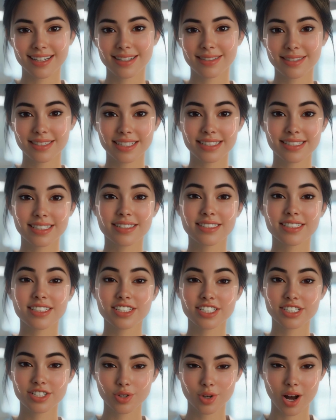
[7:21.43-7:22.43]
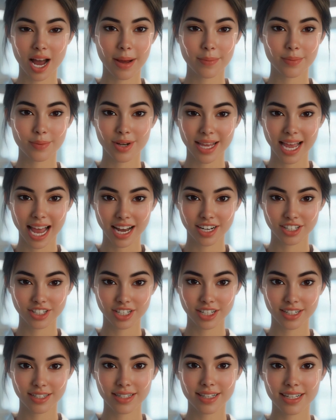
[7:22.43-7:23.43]
This is the described
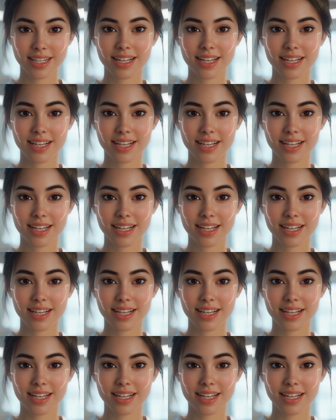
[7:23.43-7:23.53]
reaction.